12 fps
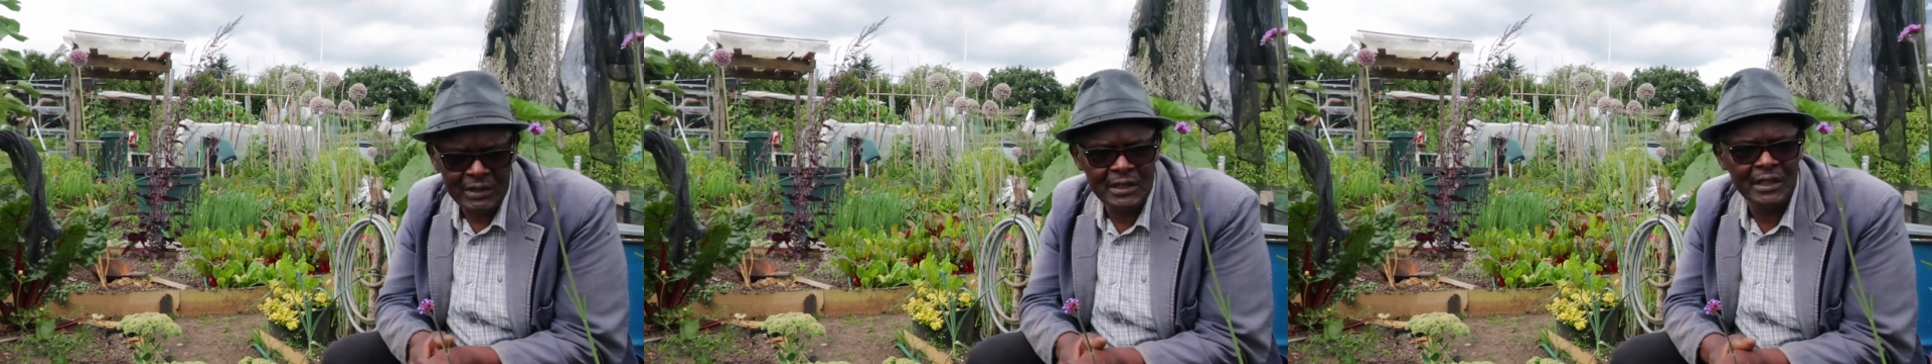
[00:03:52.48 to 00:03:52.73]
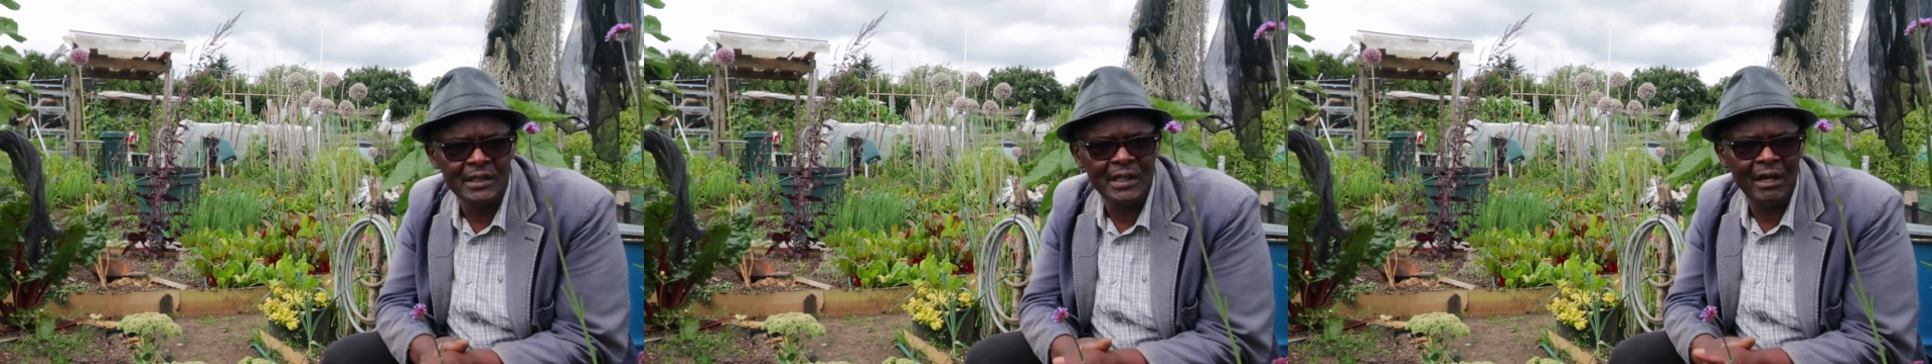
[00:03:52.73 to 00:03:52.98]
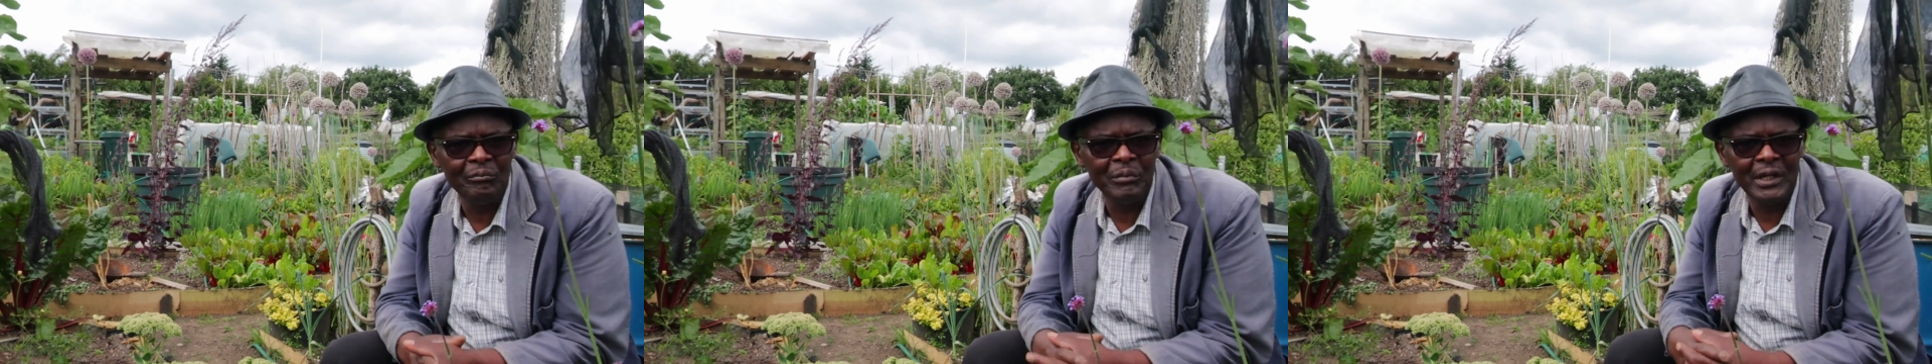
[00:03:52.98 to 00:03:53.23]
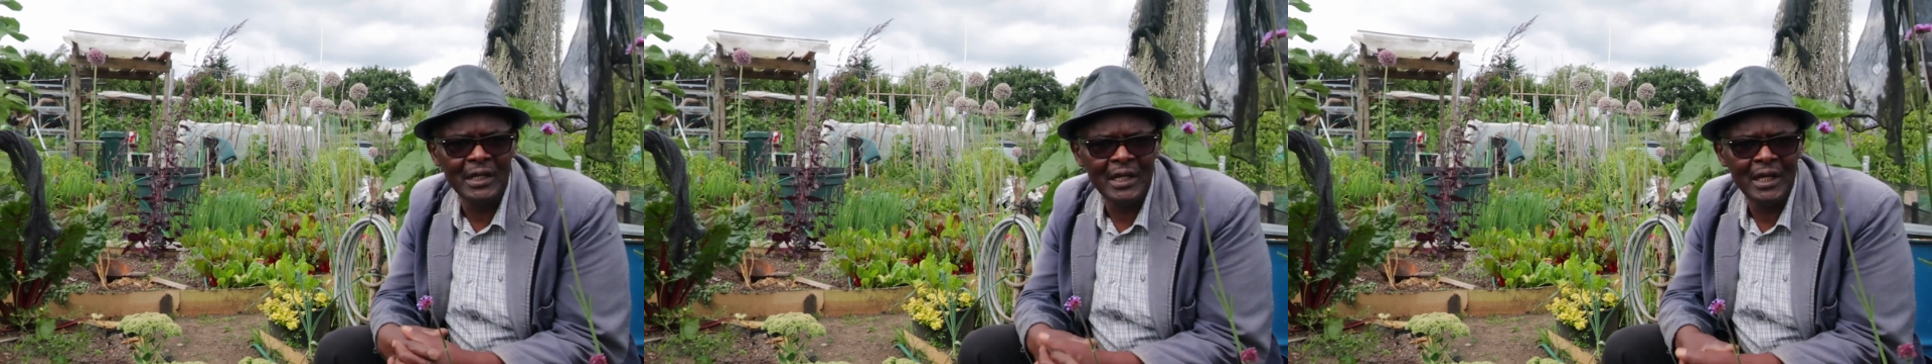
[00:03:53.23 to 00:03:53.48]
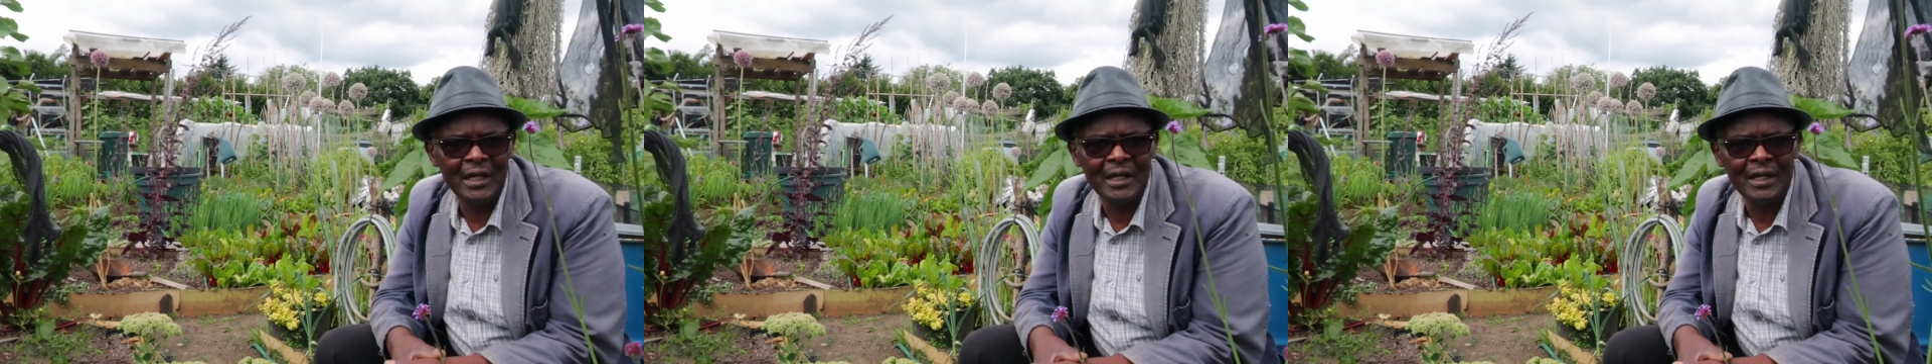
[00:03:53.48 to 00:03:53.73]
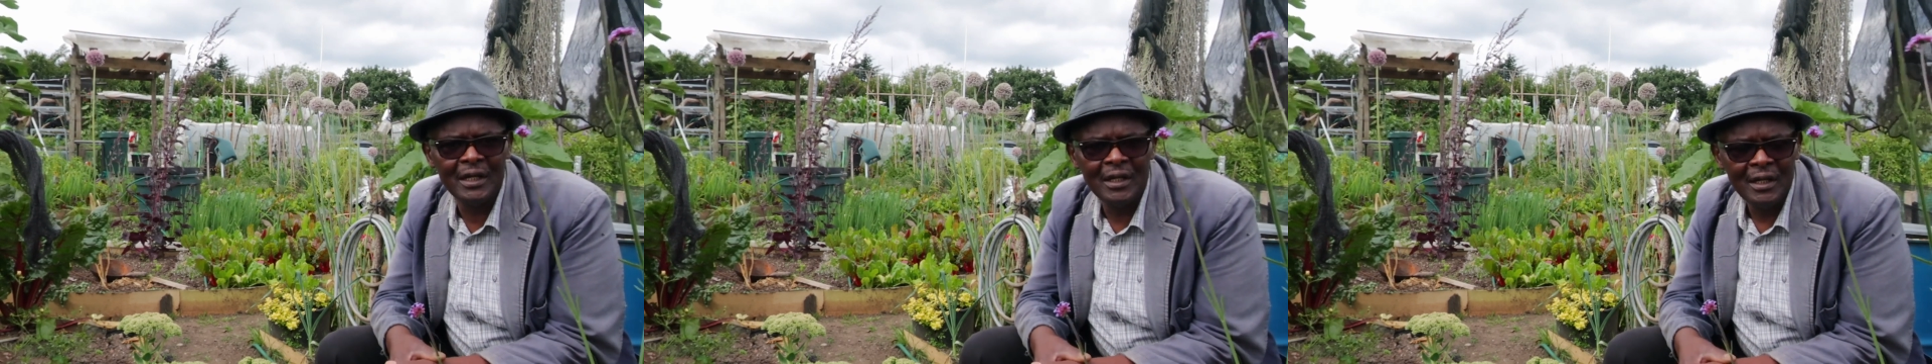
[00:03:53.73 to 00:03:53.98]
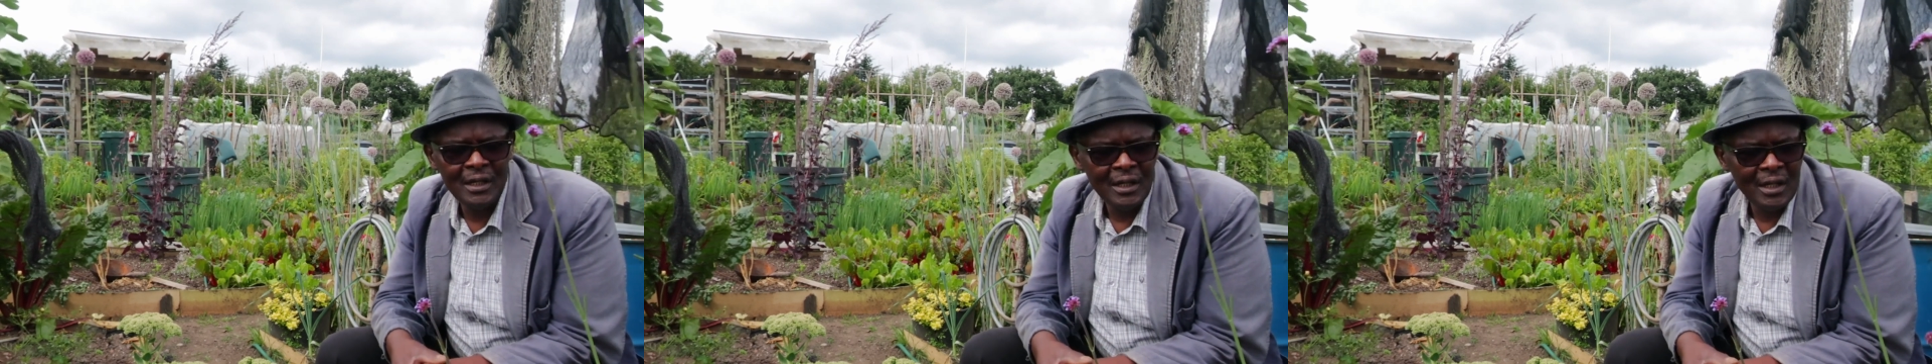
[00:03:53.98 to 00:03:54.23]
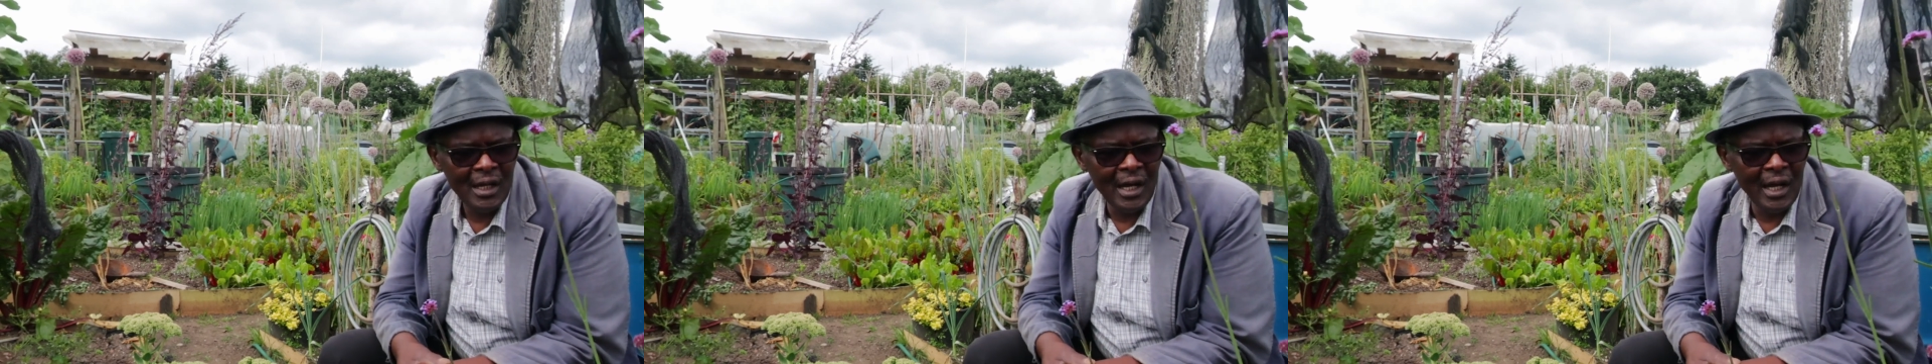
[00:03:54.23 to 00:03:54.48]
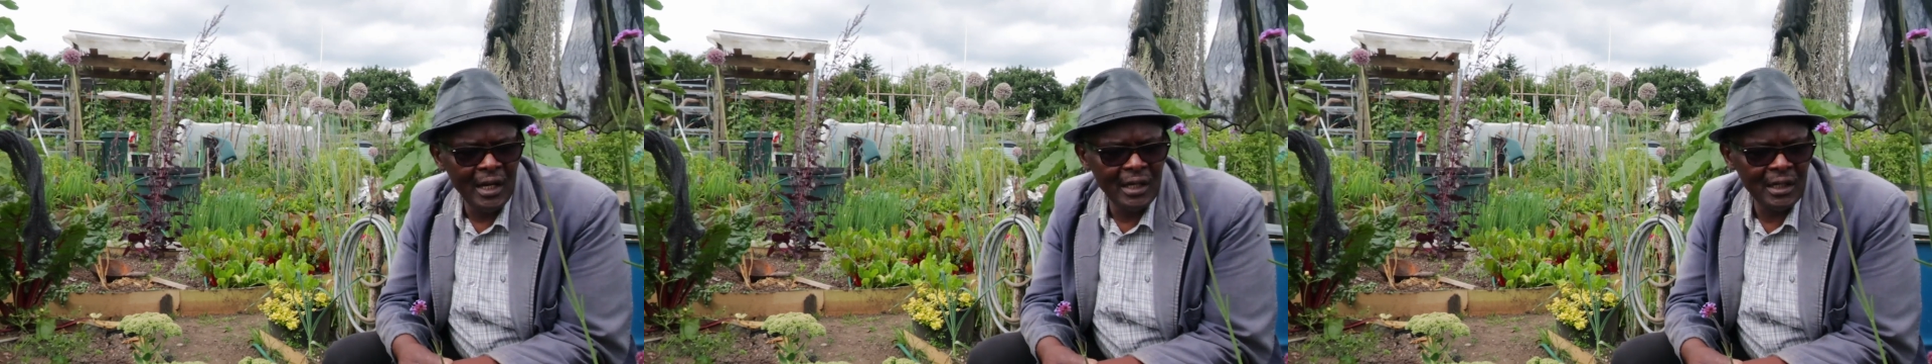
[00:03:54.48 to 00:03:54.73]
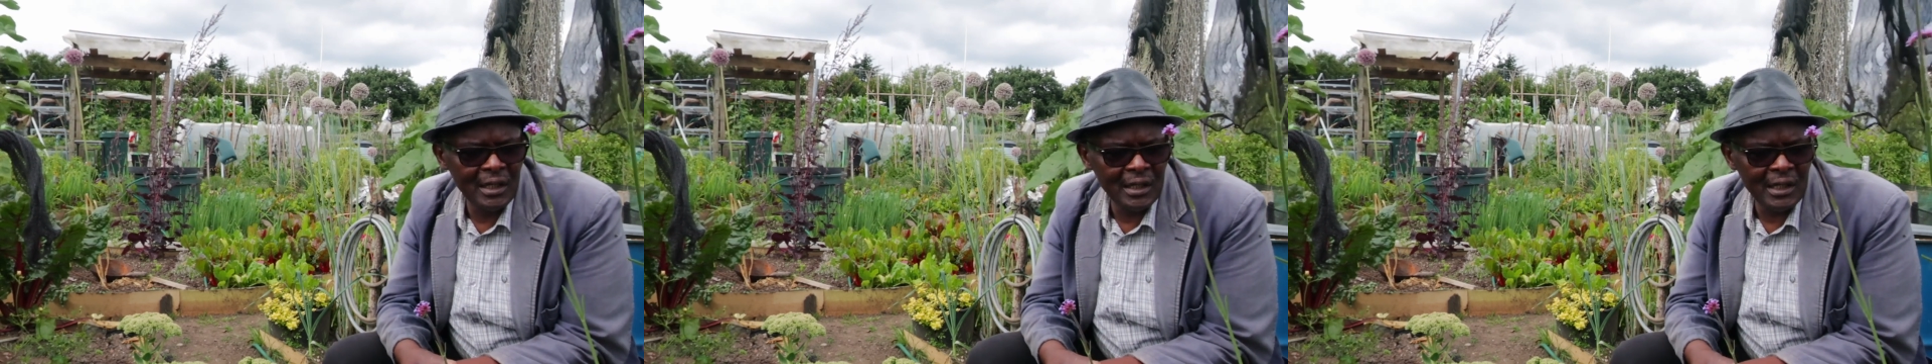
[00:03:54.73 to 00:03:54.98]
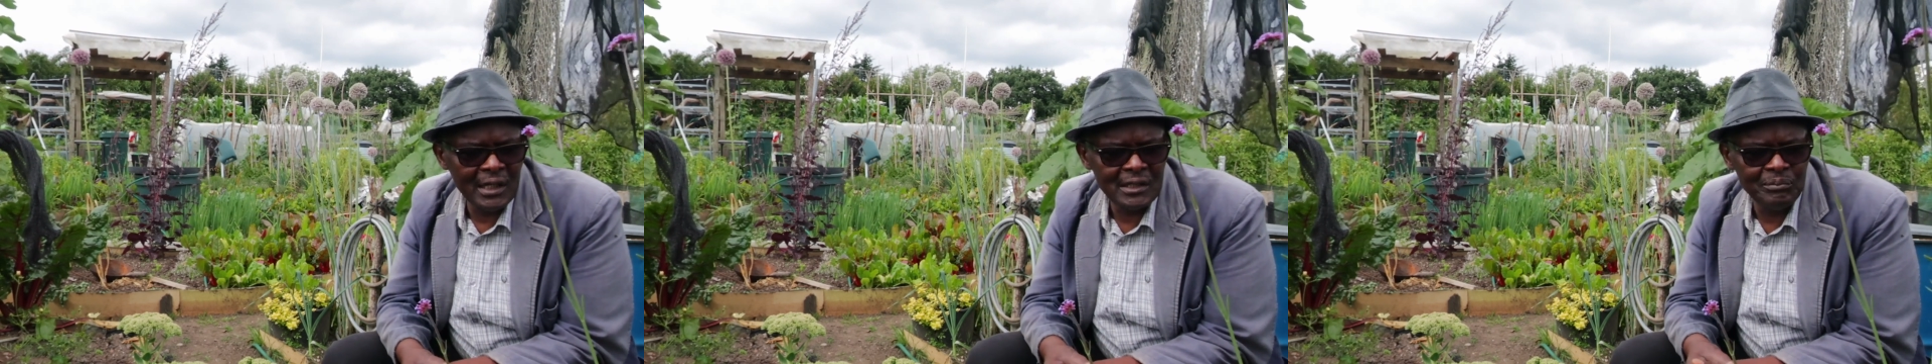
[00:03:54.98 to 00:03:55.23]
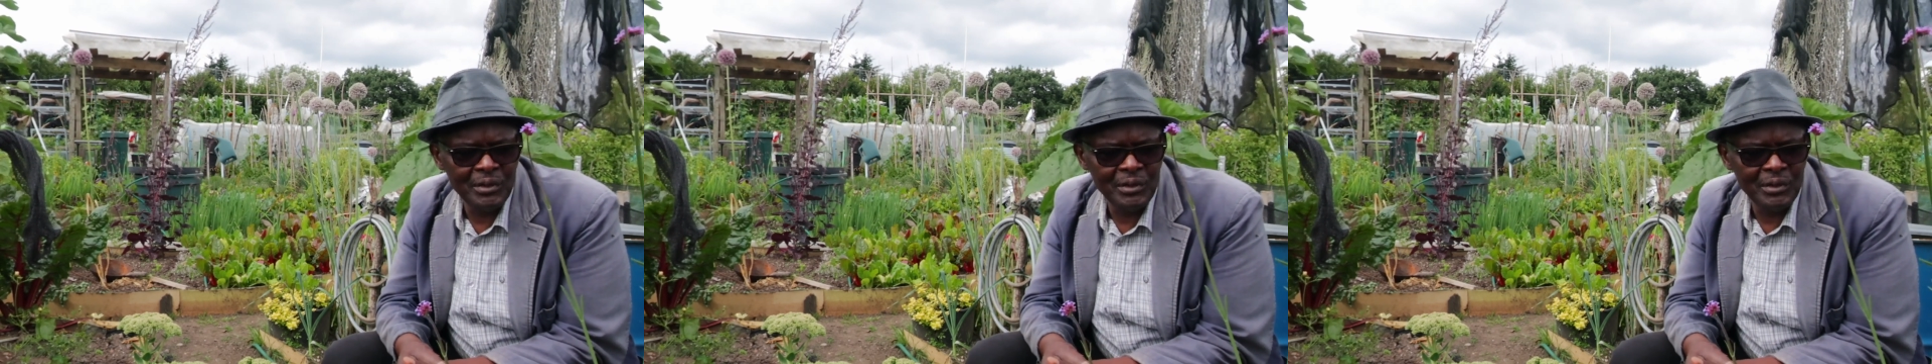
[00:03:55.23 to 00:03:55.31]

since I've been here, and it has